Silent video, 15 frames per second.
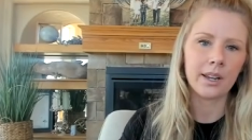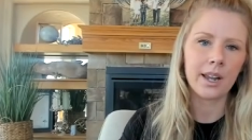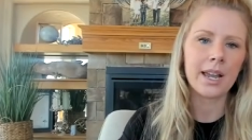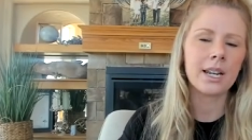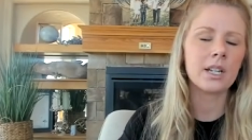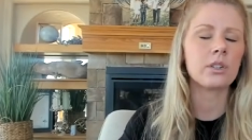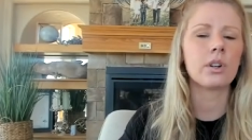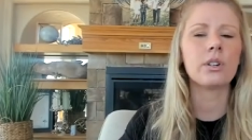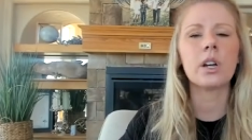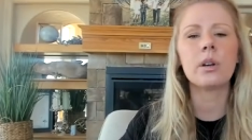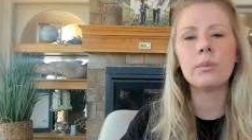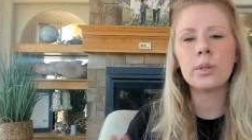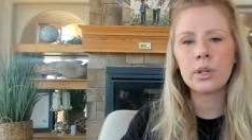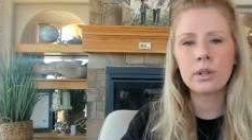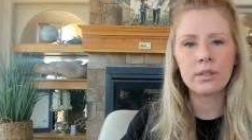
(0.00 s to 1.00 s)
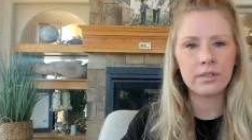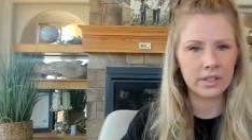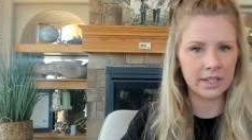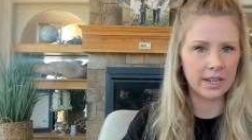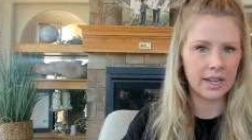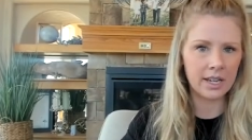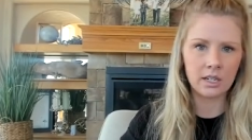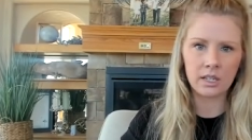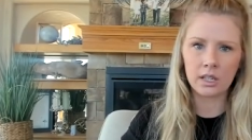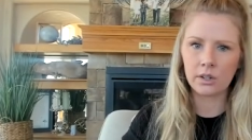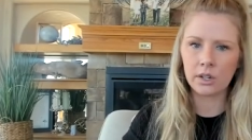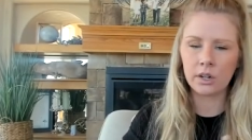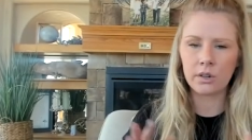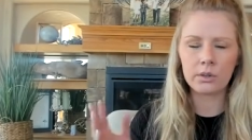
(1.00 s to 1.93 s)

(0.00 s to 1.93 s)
And it turned out beautifully, and you know